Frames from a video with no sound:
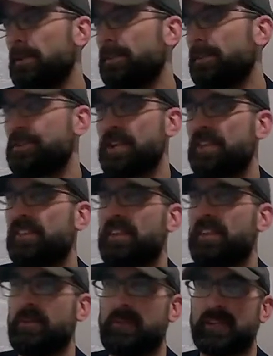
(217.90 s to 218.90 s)
jet
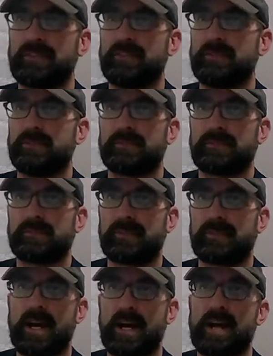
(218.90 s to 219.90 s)
ski rental
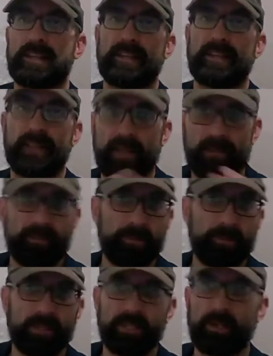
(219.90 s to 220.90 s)
guy that
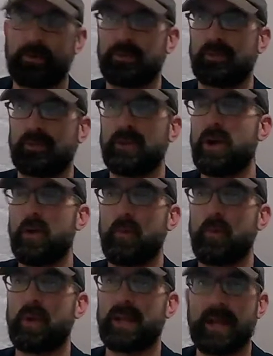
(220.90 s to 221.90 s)
everybody knows, or
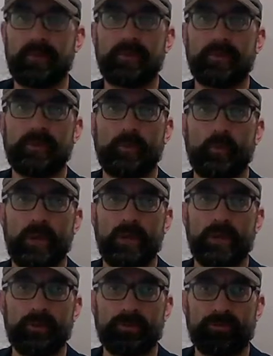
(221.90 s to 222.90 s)
whatever the
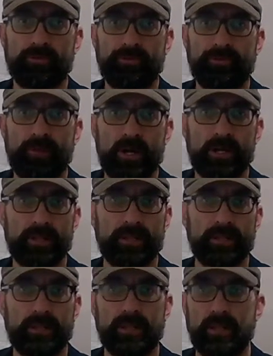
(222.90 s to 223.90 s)
weird,
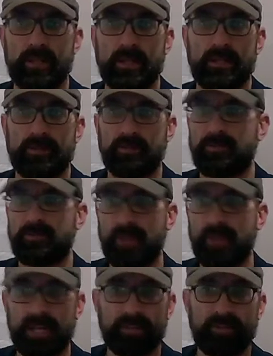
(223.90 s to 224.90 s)
fun,
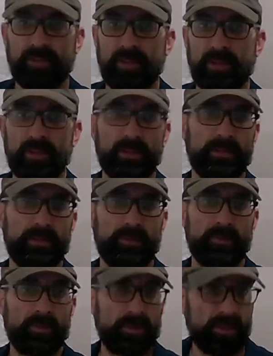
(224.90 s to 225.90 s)
fancy,
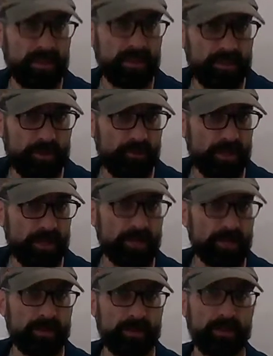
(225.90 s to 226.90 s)

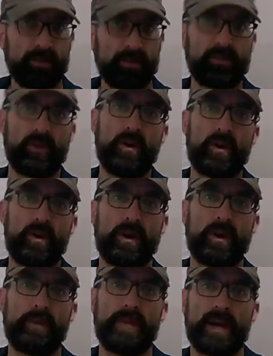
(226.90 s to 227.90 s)
unique things are
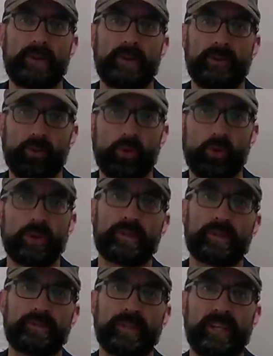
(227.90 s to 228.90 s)
about your
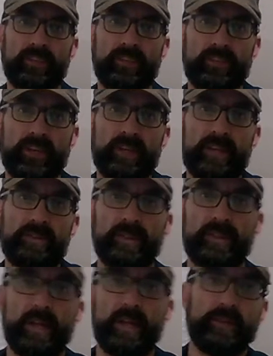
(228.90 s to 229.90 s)
luxury destination.
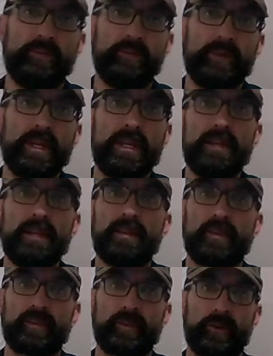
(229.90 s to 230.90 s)
You need to
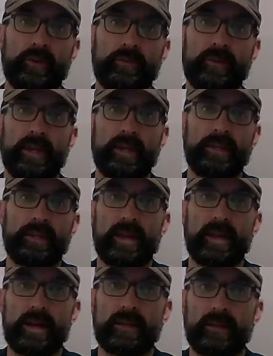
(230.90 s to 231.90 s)
start creating
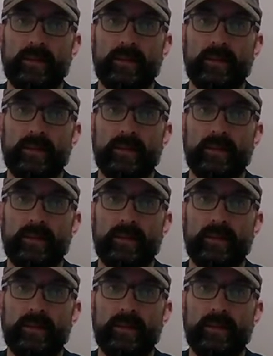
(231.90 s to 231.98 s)
not